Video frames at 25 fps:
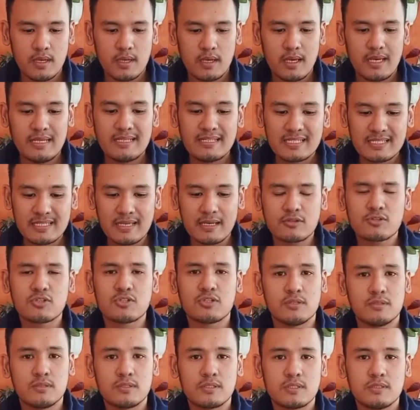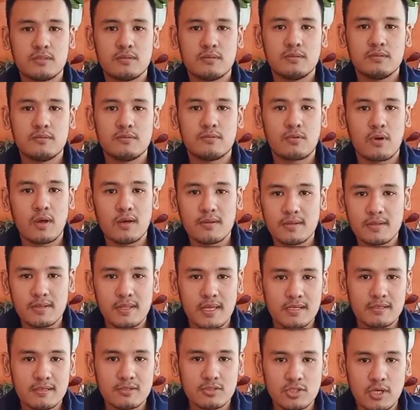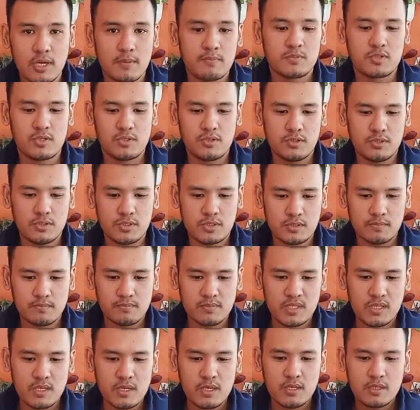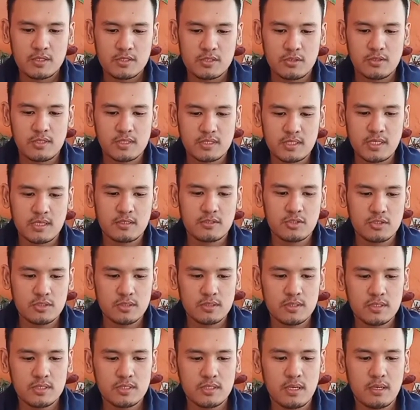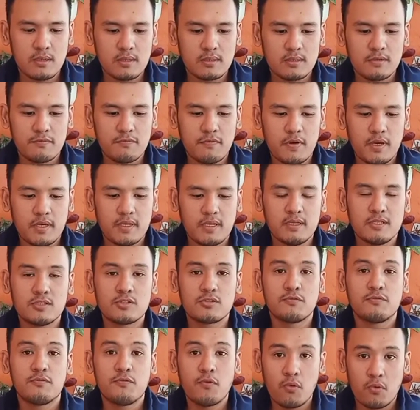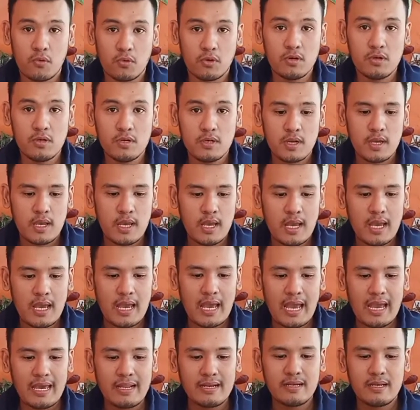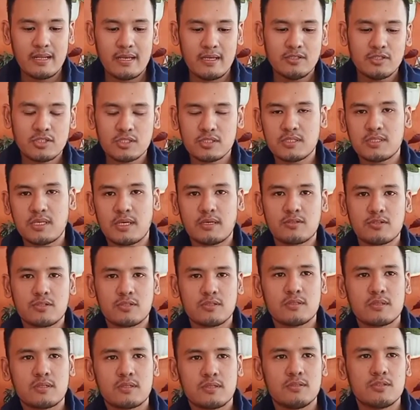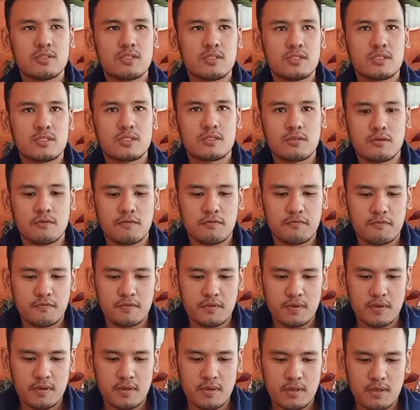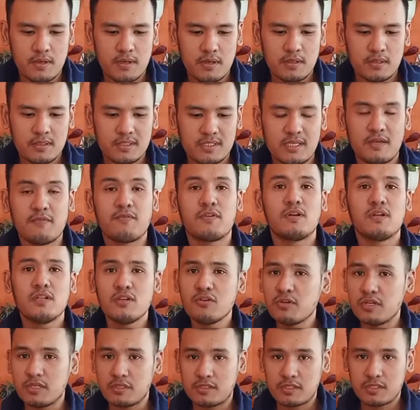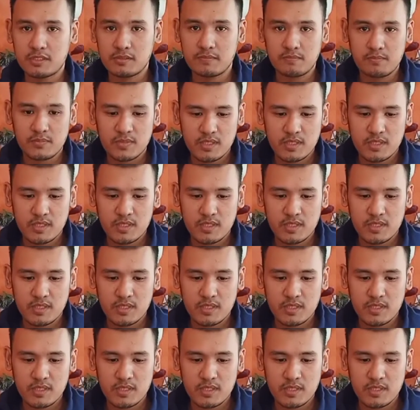in sections rather than chapters. So the sections are divided into 4, and each section consists of several units.